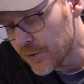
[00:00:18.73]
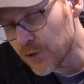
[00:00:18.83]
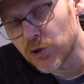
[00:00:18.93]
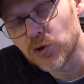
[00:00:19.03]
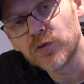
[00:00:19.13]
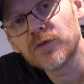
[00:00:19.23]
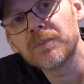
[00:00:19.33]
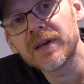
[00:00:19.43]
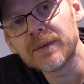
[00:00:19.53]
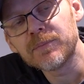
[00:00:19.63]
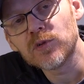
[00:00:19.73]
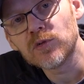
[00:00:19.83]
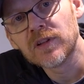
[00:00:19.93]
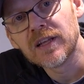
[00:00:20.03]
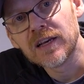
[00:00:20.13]
that are good for
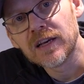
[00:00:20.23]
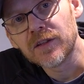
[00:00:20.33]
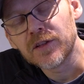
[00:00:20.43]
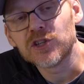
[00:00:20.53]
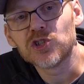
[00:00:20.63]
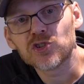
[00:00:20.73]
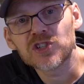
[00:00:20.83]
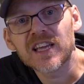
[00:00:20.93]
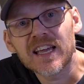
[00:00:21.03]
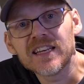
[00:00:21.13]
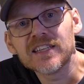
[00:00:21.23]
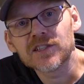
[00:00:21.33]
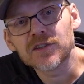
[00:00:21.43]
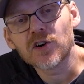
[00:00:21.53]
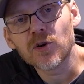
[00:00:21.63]
people that are just getting
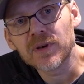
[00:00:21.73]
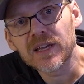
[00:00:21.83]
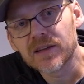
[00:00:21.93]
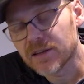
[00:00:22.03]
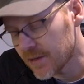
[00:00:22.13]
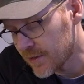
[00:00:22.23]
into the hobby.